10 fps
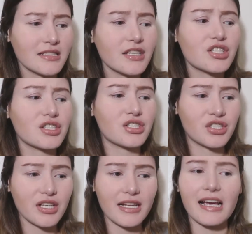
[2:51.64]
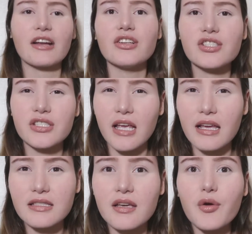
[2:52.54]
such a shit. Like I don't
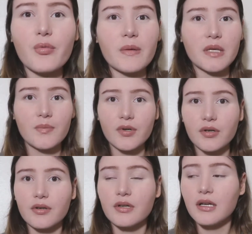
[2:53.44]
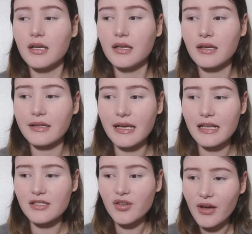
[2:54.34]
understand when people
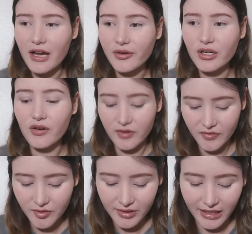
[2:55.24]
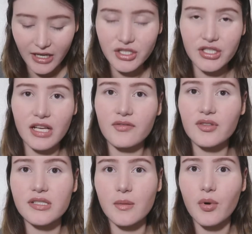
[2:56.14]
get so angry over food. Like I understand
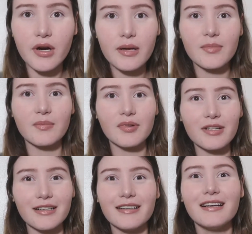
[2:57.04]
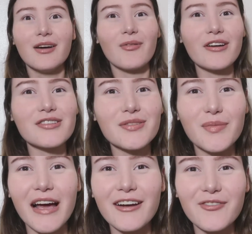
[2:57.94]
food is important, but bruh, why are you so
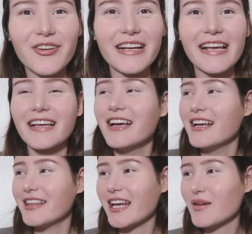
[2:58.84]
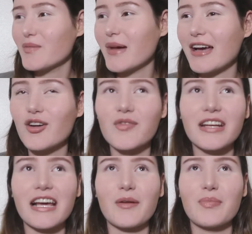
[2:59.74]
mad for? Like they get mad
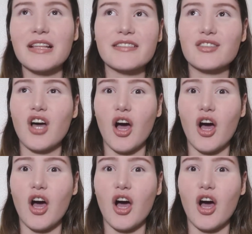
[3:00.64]
over like a pizza